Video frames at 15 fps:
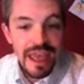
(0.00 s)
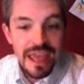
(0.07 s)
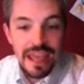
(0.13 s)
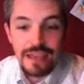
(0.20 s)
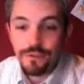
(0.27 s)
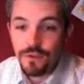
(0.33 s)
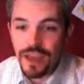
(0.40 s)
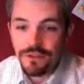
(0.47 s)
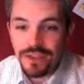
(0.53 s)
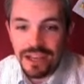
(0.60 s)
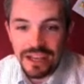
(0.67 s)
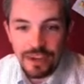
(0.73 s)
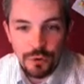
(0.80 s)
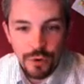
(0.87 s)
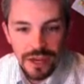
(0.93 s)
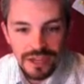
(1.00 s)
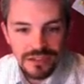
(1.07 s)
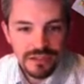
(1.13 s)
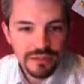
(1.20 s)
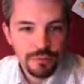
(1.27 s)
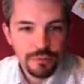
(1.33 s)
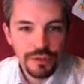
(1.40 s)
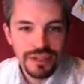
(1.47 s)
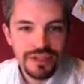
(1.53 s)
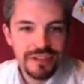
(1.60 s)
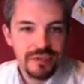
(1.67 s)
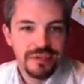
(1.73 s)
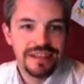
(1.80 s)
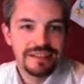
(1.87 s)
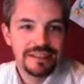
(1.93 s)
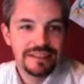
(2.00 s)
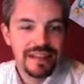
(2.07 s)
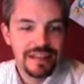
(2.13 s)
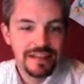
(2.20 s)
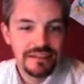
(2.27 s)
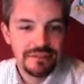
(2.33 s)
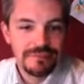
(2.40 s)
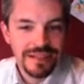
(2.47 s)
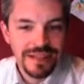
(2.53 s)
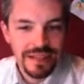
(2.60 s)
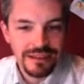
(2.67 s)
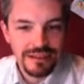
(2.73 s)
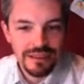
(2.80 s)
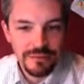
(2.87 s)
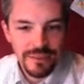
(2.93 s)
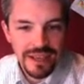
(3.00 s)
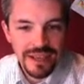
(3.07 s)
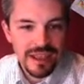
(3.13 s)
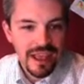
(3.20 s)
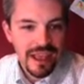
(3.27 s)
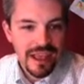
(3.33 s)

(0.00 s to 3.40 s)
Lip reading: If you have any questions, please don't hesitate to reach out to me.